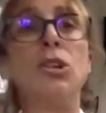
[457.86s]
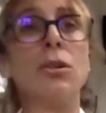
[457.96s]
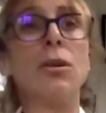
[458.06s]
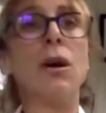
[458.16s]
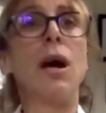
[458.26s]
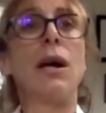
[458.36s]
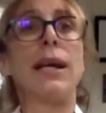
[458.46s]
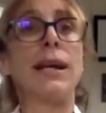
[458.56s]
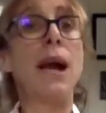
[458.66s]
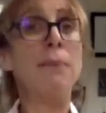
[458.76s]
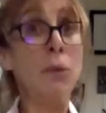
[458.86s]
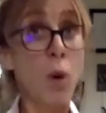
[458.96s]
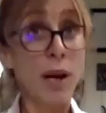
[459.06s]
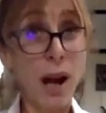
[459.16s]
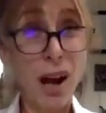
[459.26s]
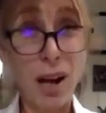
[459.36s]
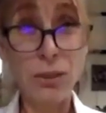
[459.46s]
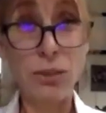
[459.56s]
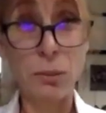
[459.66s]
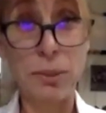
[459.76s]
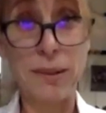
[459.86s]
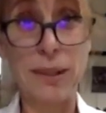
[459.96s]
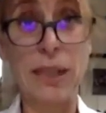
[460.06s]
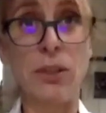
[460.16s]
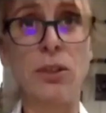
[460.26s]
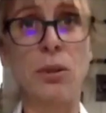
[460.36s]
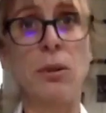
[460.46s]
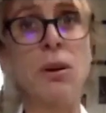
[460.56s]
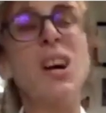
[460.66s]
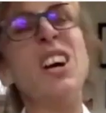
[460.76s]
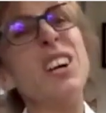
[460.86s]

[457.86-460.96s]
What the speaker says: sure? Can I be 100% sure?